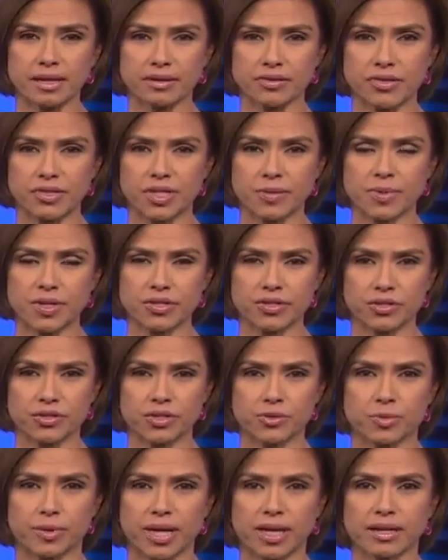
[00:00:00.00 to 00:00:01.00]
CBS 2's
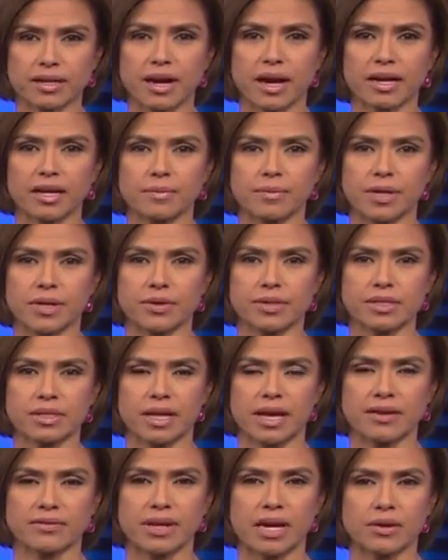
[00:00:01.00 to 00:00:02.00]
Brian Conybeare is
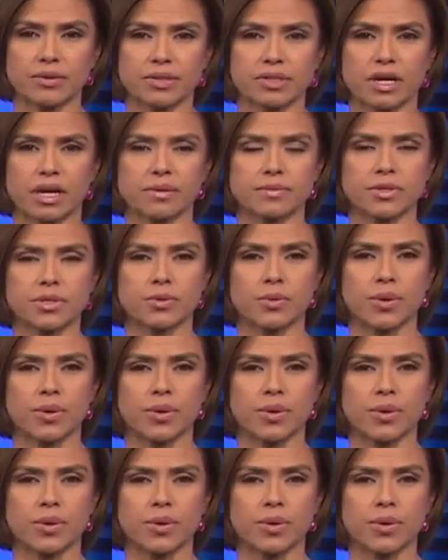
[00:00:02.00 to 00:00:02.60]
live now in Times